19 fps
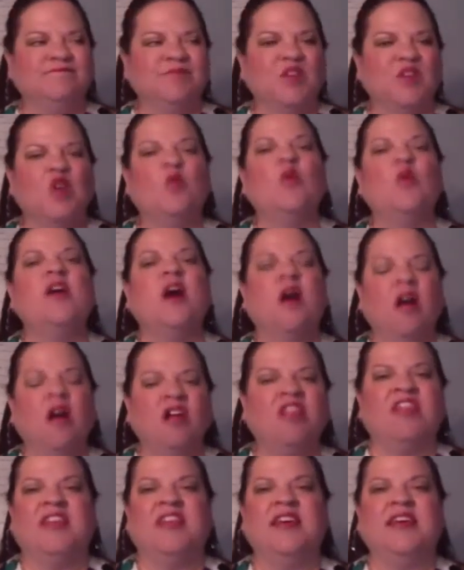we all
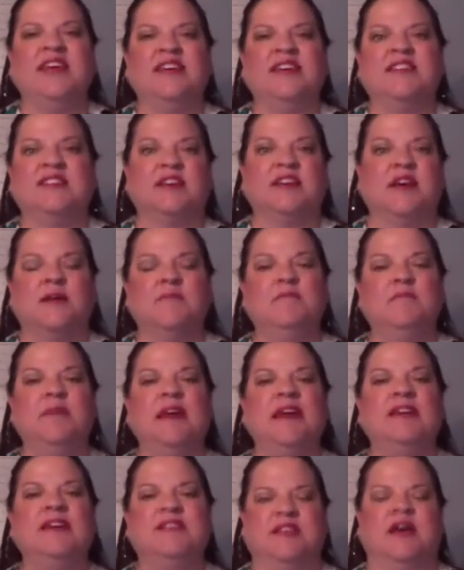think it's a
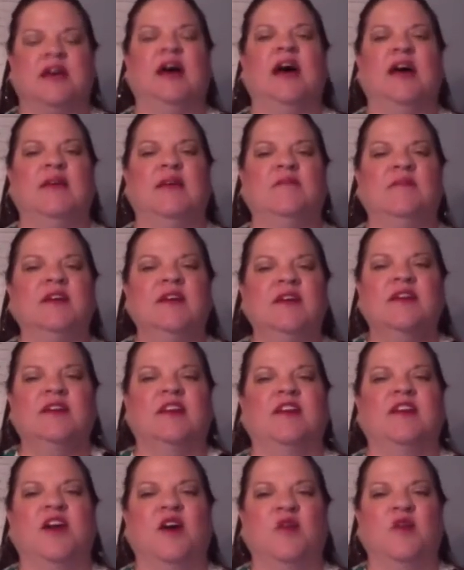big time, you
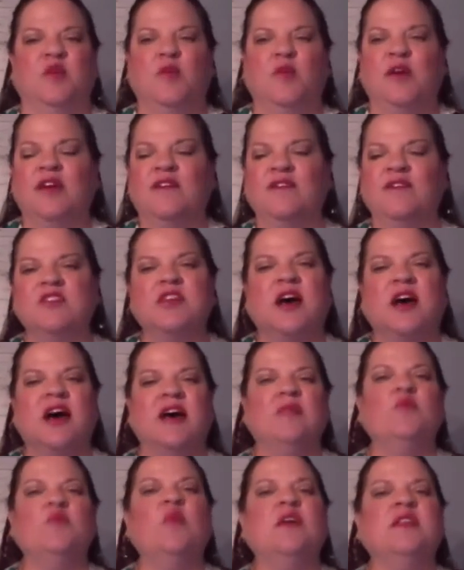know, that whatever
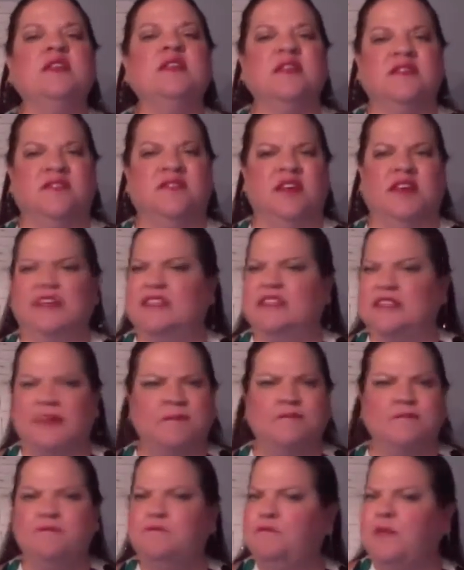time we live in is
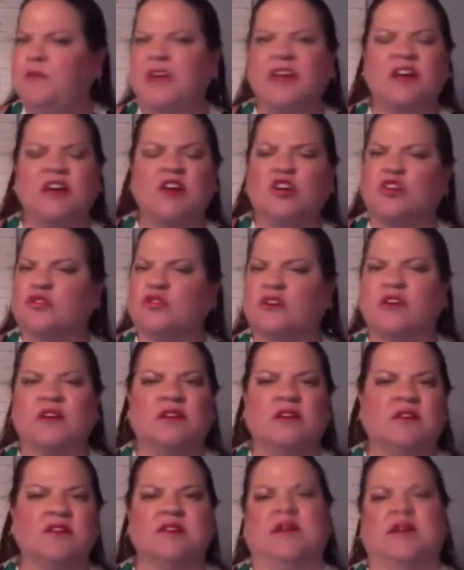a big
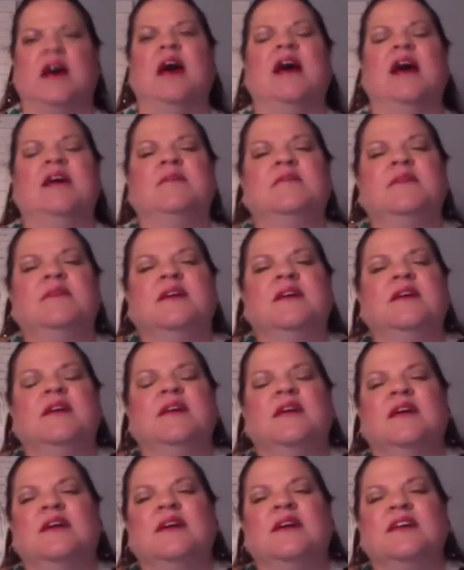critical time.
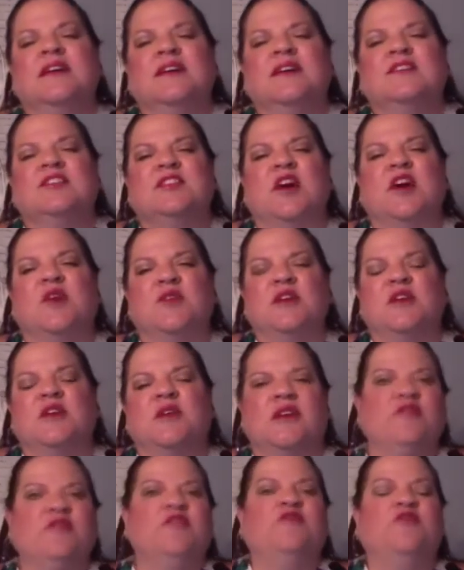So, you know,
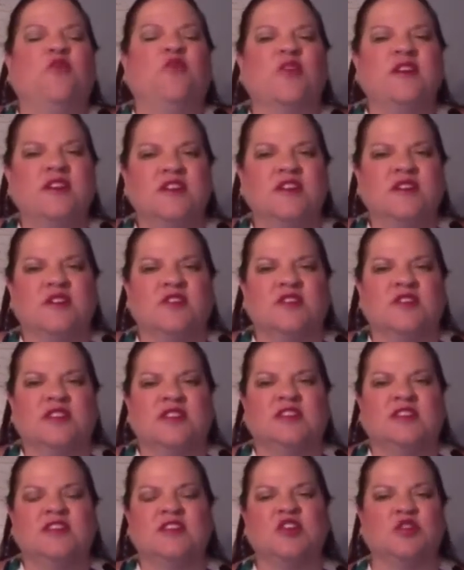every 4 years,
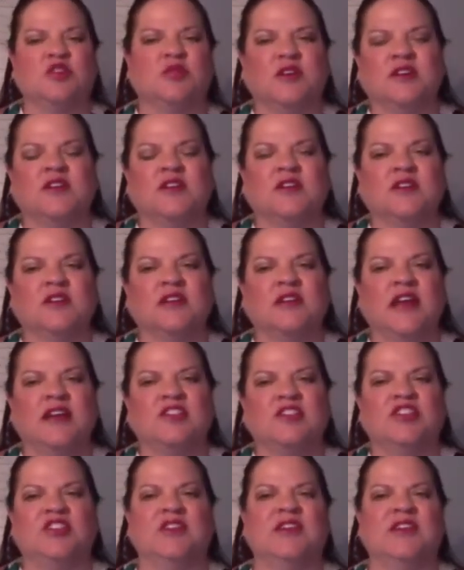this is a critical
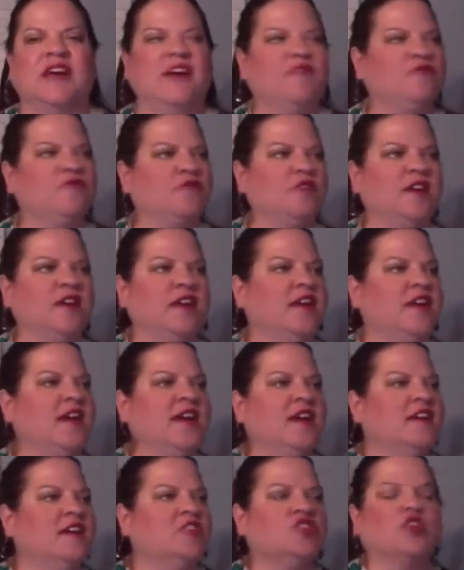election, every
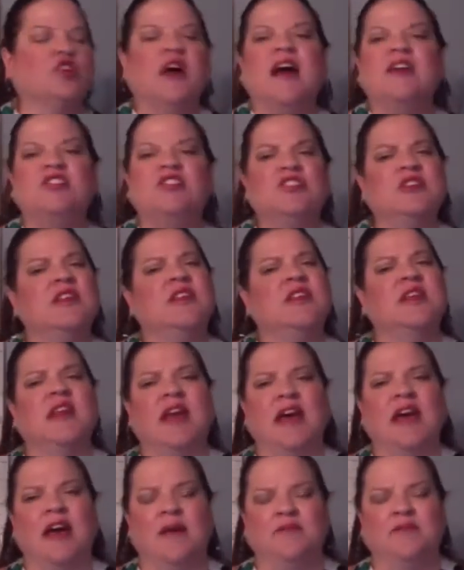tragedy that
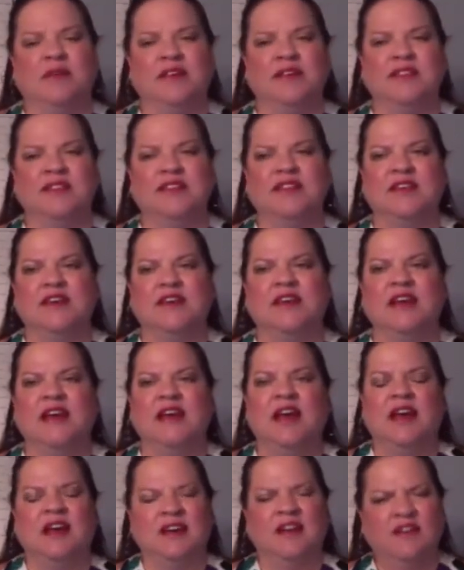happens. And
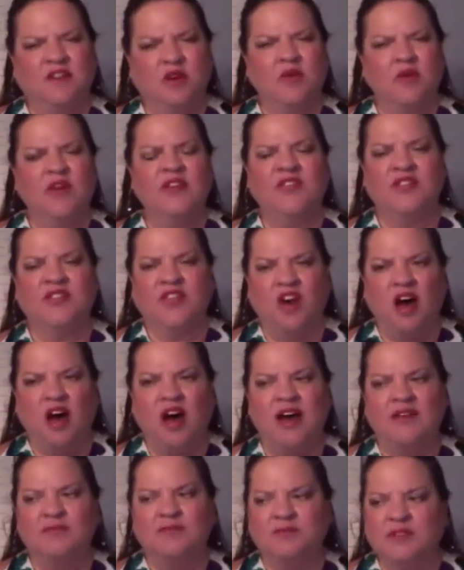I've always
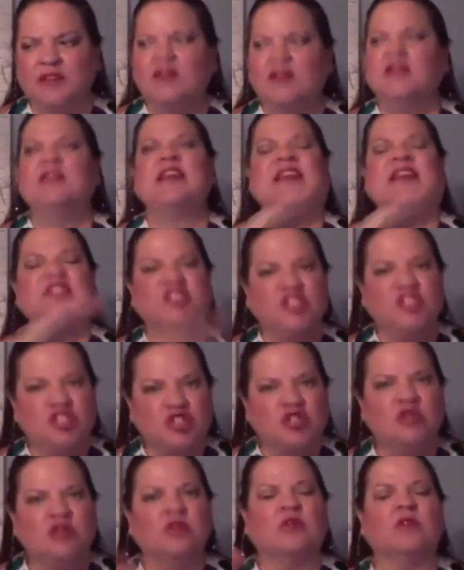thought that's
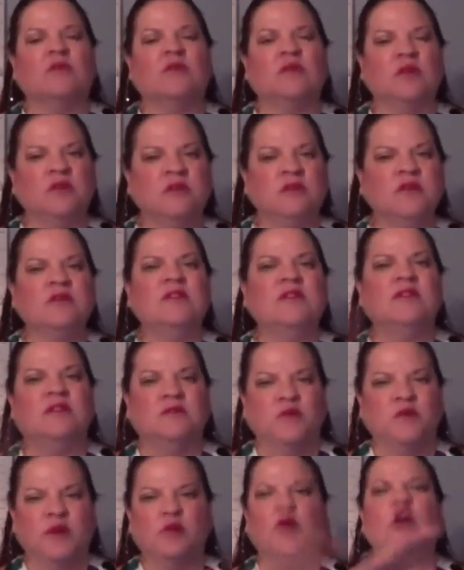just normal.
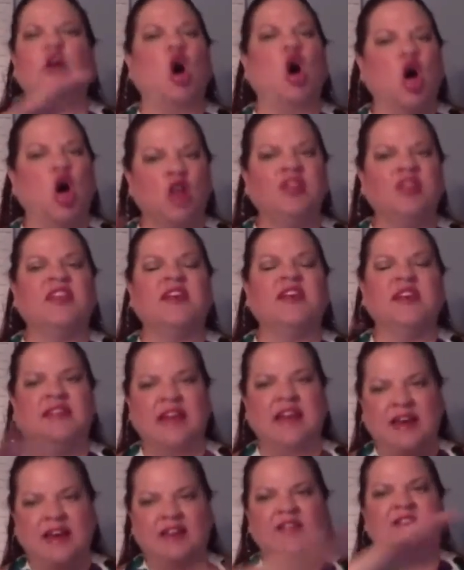We all think
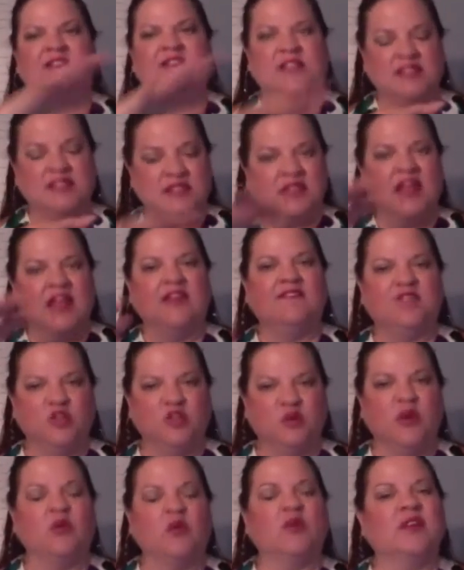that, and this is life
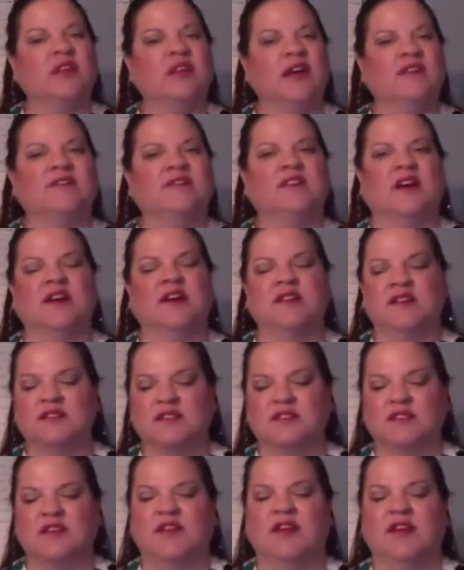doing what life does.
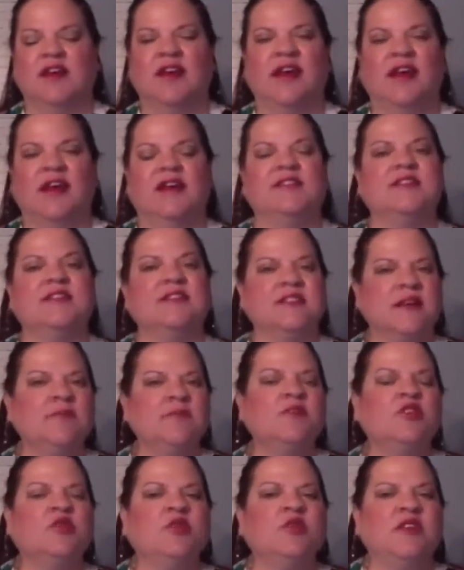And to some
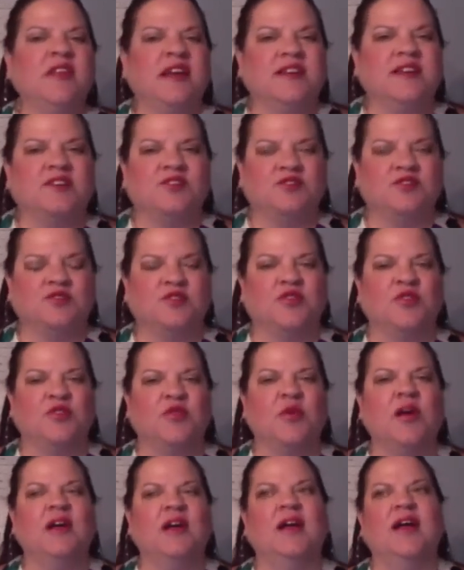degree, that's true.